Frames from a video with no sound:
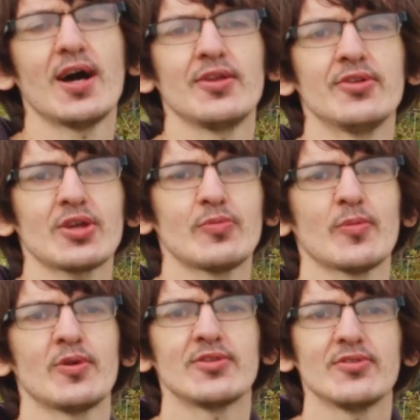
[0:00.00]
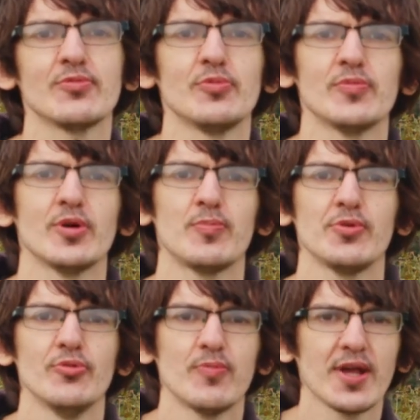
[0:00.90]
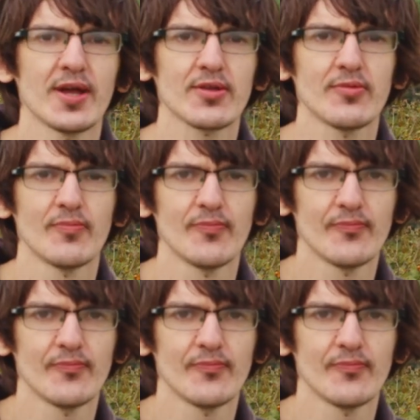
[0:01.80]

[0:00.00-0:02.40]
and is commemorated with a blue plaque.